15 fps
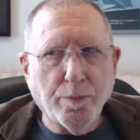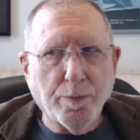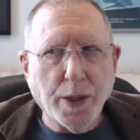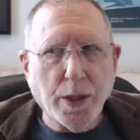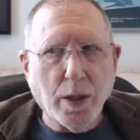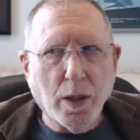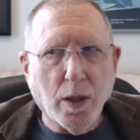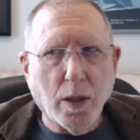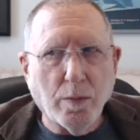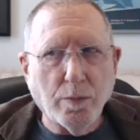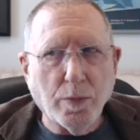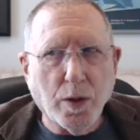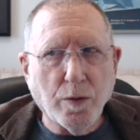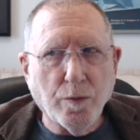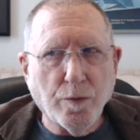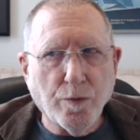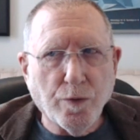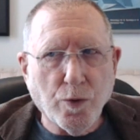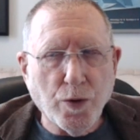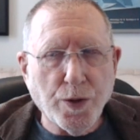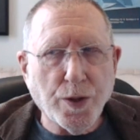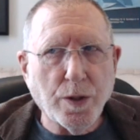become
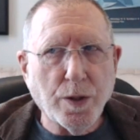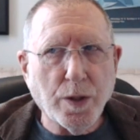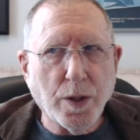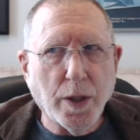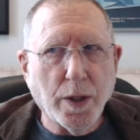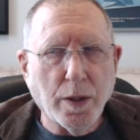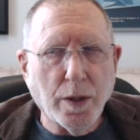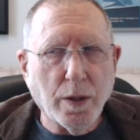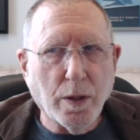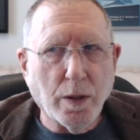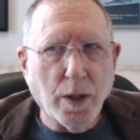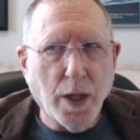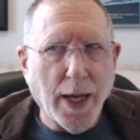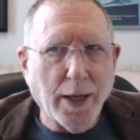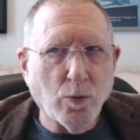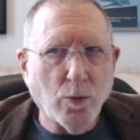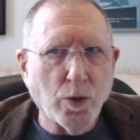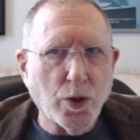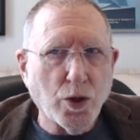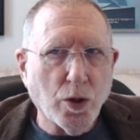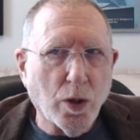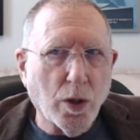conversant in the
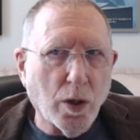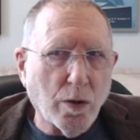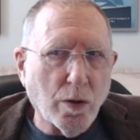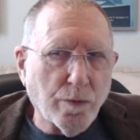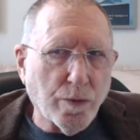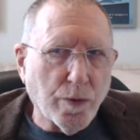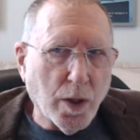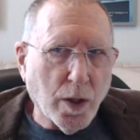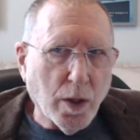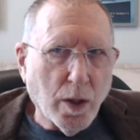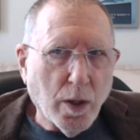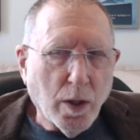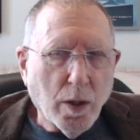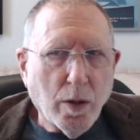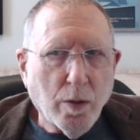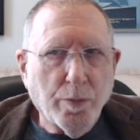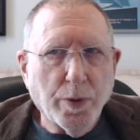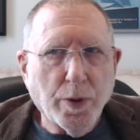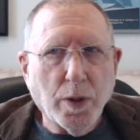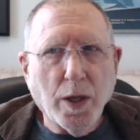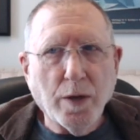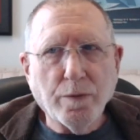language of
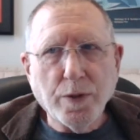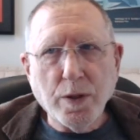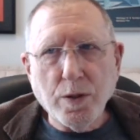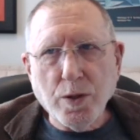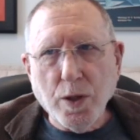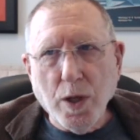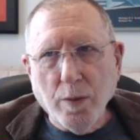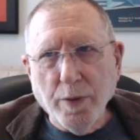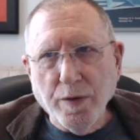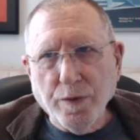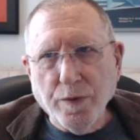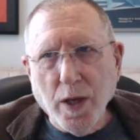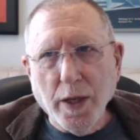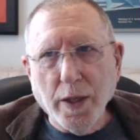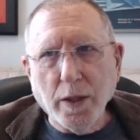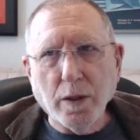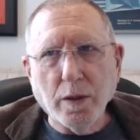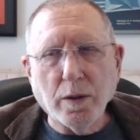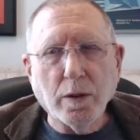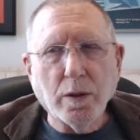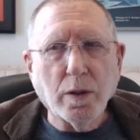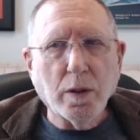Bill Evans, Tommy
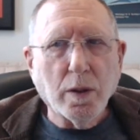Flanagan,